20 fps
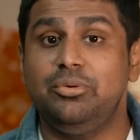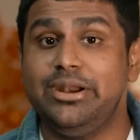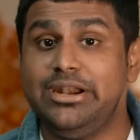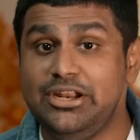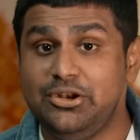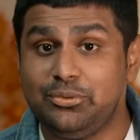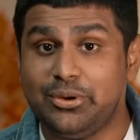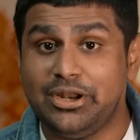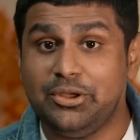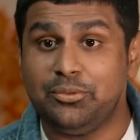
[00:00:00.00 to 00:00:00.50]

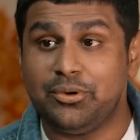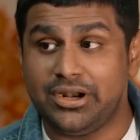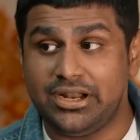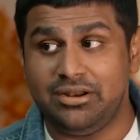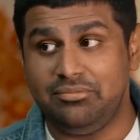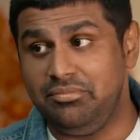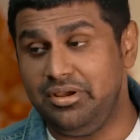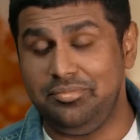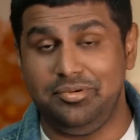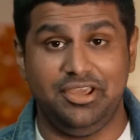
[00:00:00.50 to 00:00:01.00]
2021
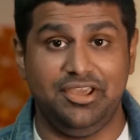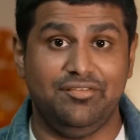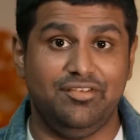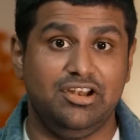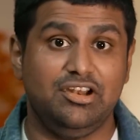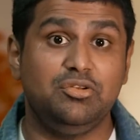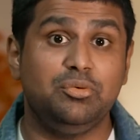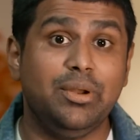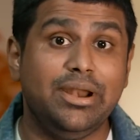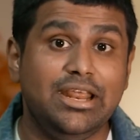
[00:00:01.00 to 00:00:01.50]
and maybe
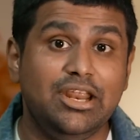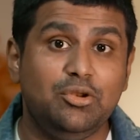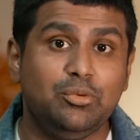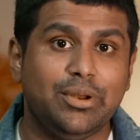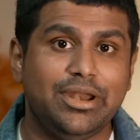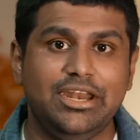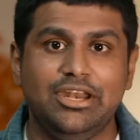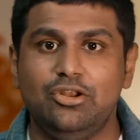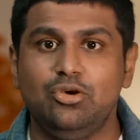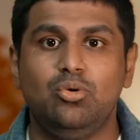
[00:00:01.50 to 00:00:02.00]
even
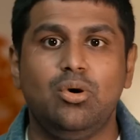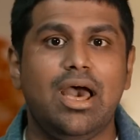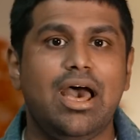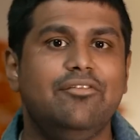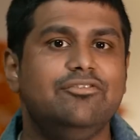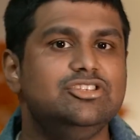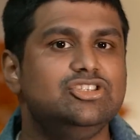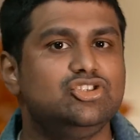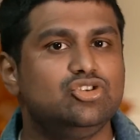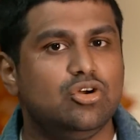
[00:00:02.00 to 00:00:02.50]
2022
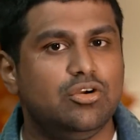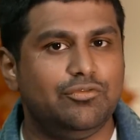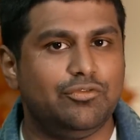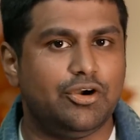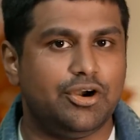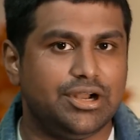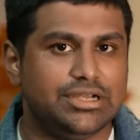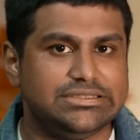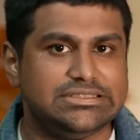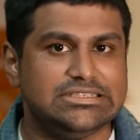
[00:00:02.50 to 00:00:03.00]
have in store
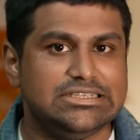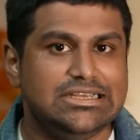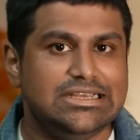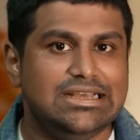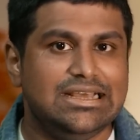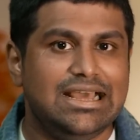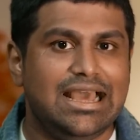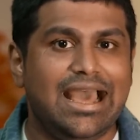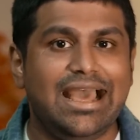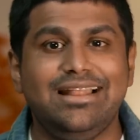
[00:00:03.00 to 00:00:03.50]
for us.
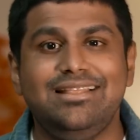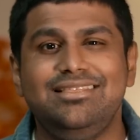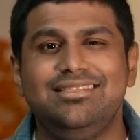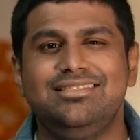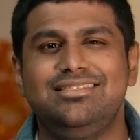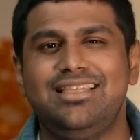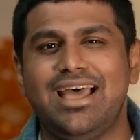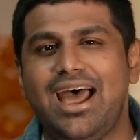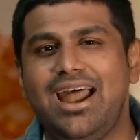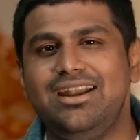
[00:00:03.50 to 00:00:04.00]

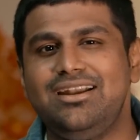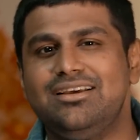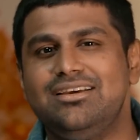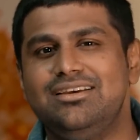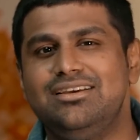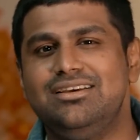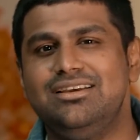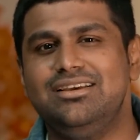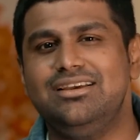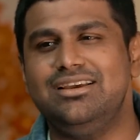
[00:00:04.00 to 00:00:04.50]
And that
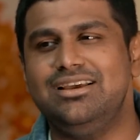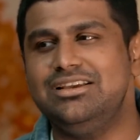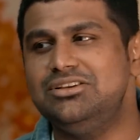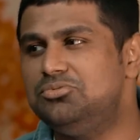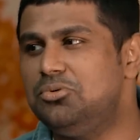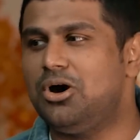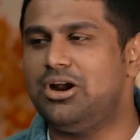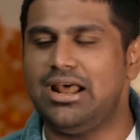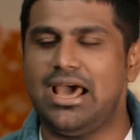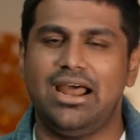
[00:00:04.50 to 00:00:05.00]
is
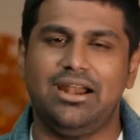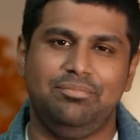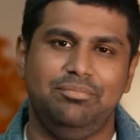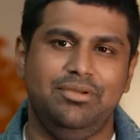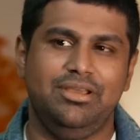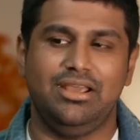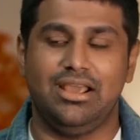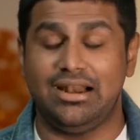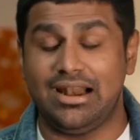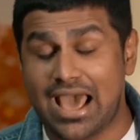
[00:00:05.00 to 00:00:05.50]
what had
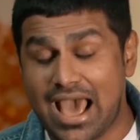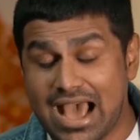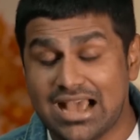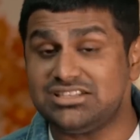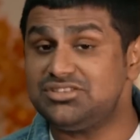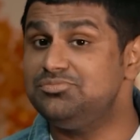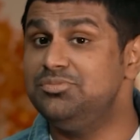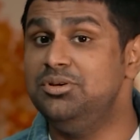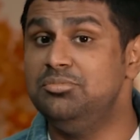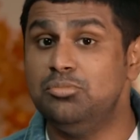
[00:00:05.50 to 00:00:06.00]
me and
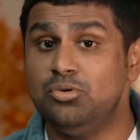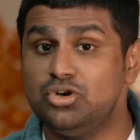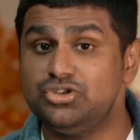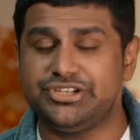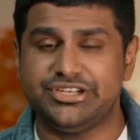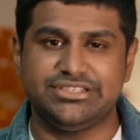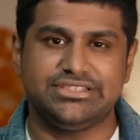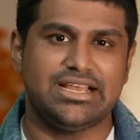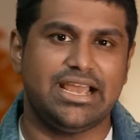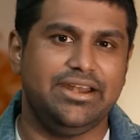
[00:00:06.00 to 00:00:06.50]
has me
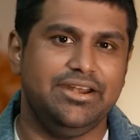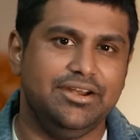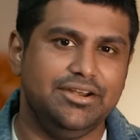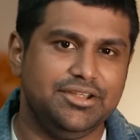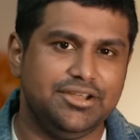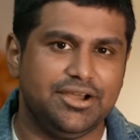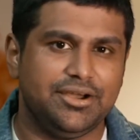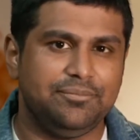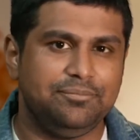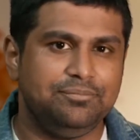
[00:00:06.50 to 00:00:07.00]
most excited
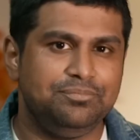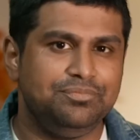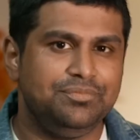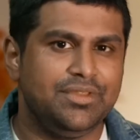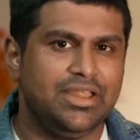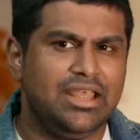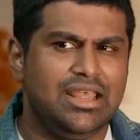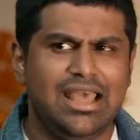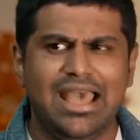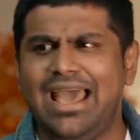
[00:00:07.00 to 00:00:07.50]
here.
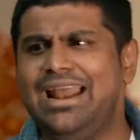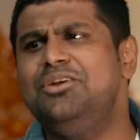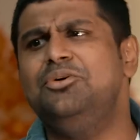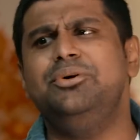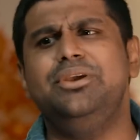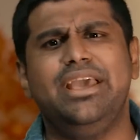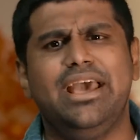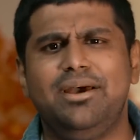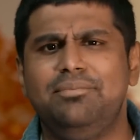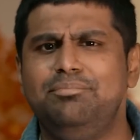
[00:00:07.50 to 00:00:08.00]
And oh
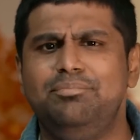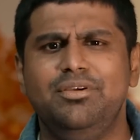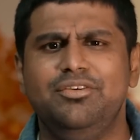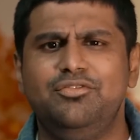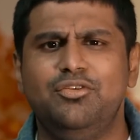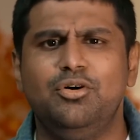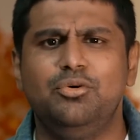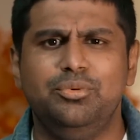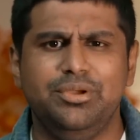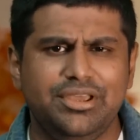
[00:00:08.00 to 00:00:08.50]
yeah,
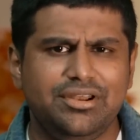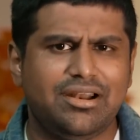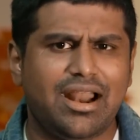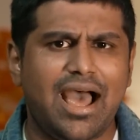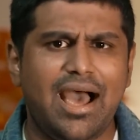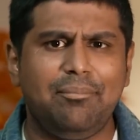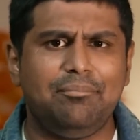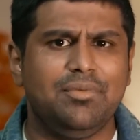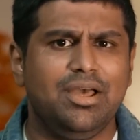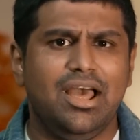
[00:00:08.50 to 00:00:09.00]
before we
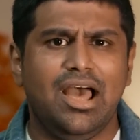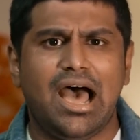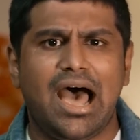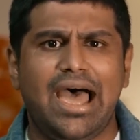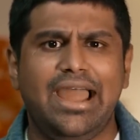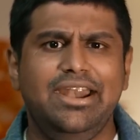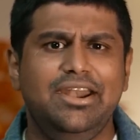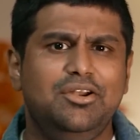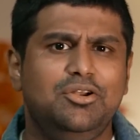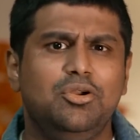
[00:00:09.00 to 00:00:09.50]
wrap,
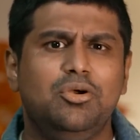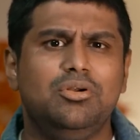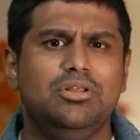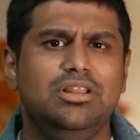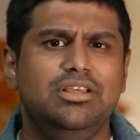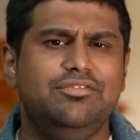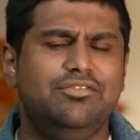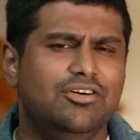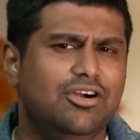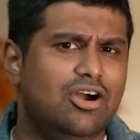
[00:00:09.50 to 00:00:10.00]
I
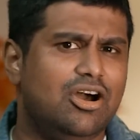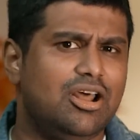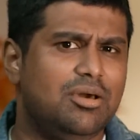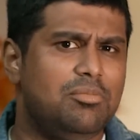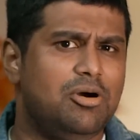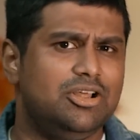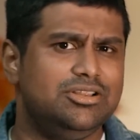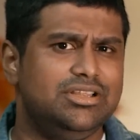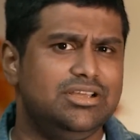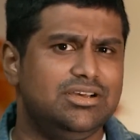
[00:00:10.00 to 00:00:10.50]
totally forgot
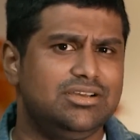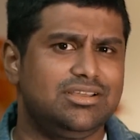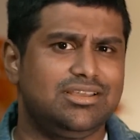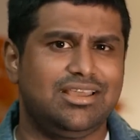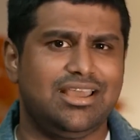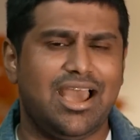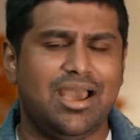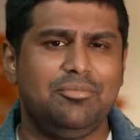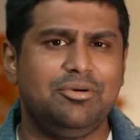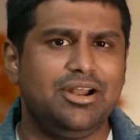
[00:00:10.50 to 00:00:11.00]
about the
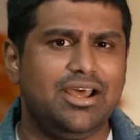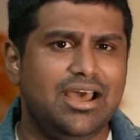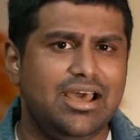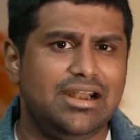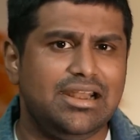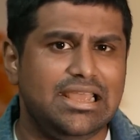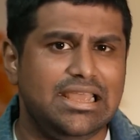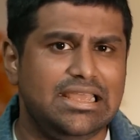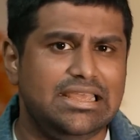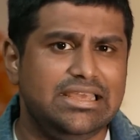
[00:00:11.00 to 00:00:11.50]
camera
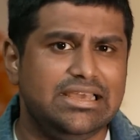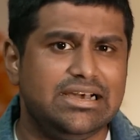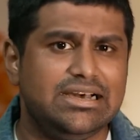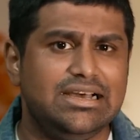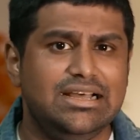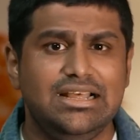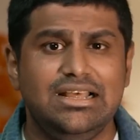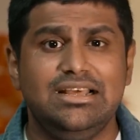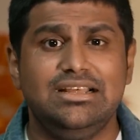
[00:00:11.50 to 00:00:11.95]
array here.